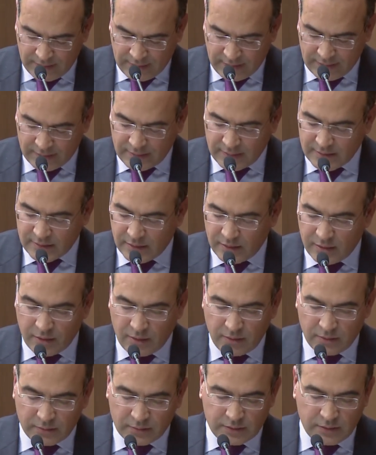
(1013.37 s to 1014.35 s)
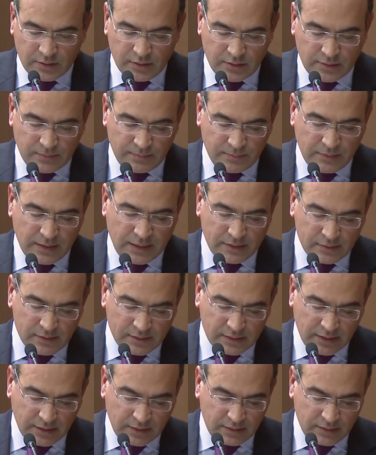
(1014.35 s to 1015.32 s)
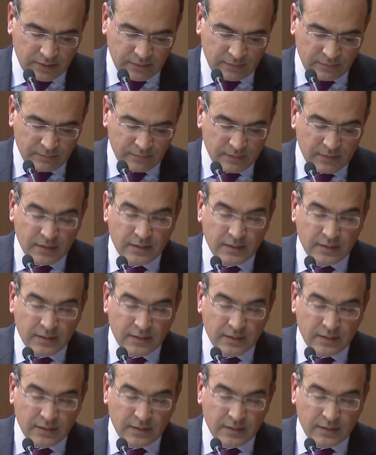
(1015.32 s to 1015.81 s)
It is a long-term undertaking